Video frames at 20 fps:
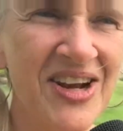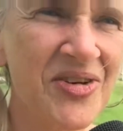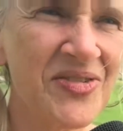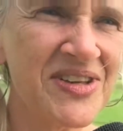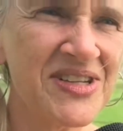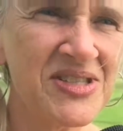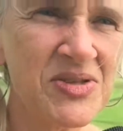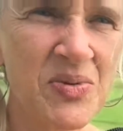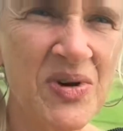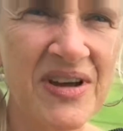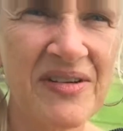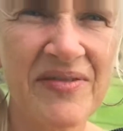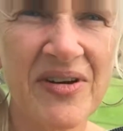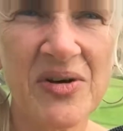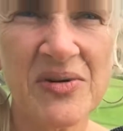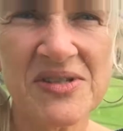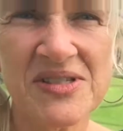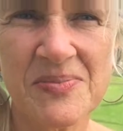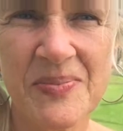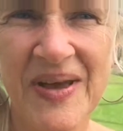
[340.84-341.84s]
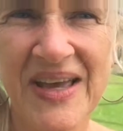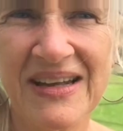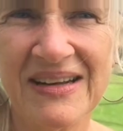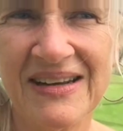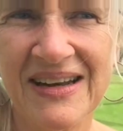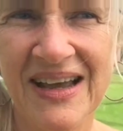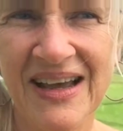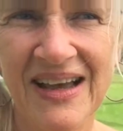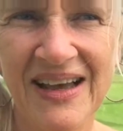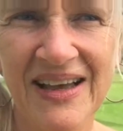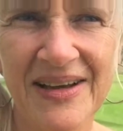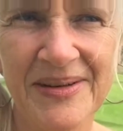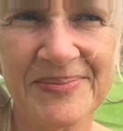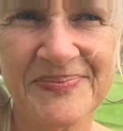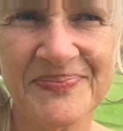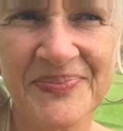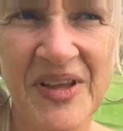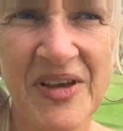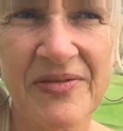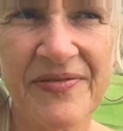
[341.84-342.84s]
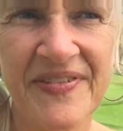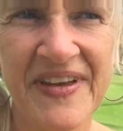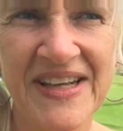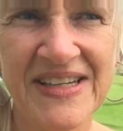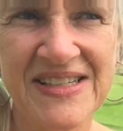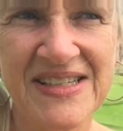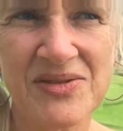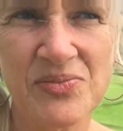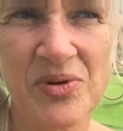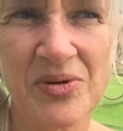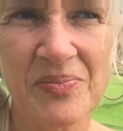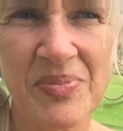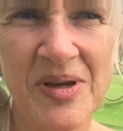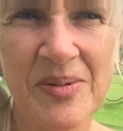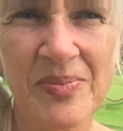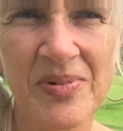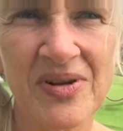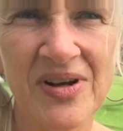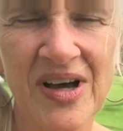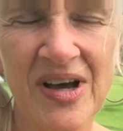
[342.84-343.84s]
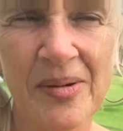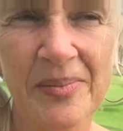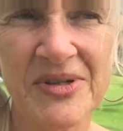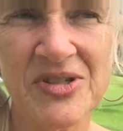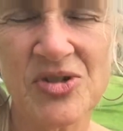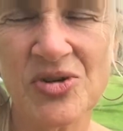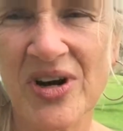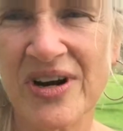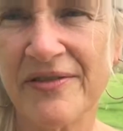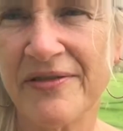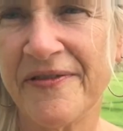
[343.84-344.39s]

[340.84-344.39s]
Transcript: know, that's why I've always been offended when people come and try to